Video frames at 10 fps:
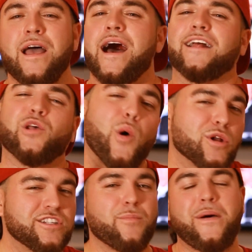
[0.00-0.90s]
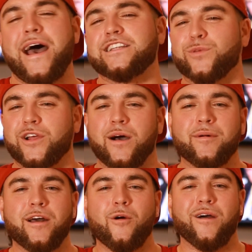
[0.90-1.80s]
I told you the Pats were
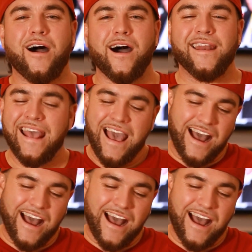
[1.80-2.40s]
coming out hot.